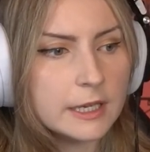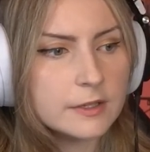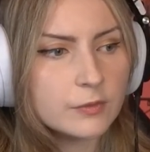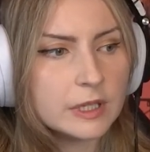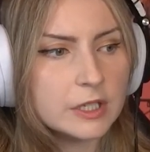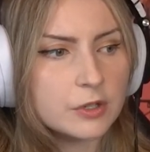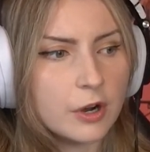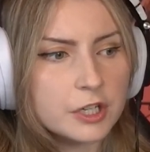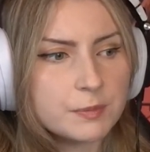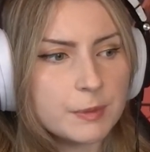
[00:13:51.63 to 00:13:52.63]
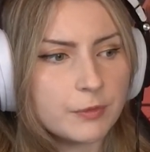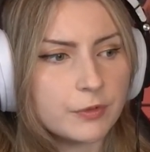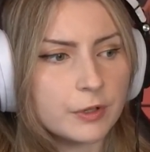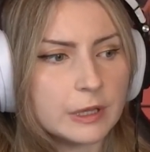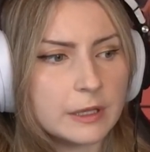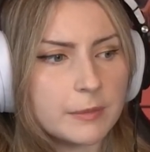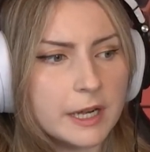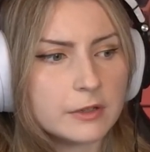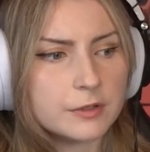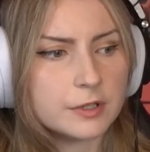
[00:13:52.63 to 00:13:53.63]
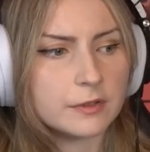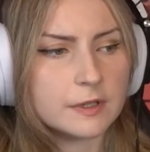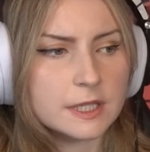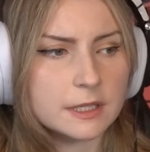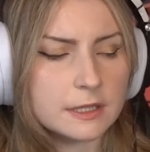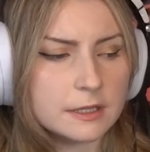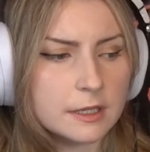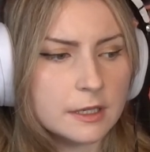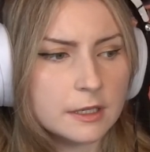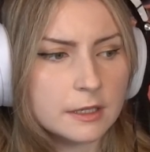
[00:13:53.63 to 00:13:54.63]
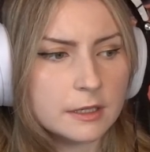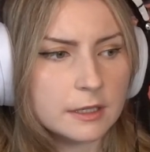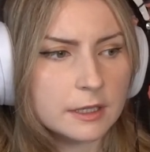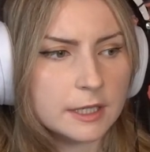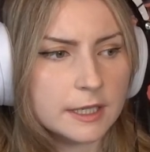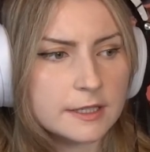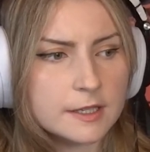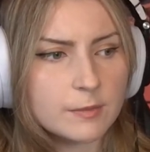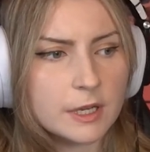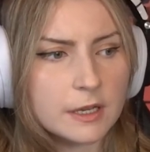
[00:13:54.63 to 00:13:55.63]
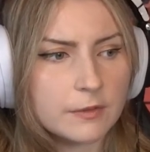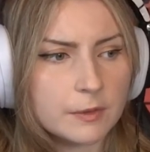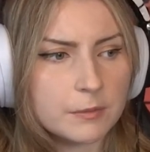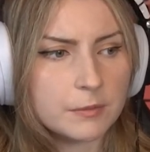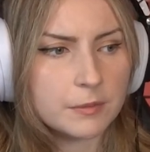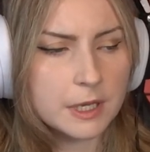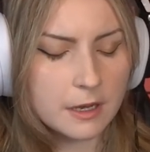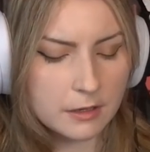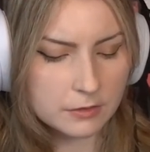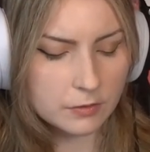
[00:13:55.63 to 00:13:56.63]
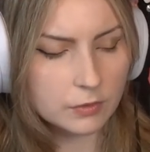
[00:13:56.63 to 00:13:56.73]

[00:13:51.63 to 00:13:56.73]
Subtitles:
doesn't really charge people for the medical services. He gets his money from being a hunter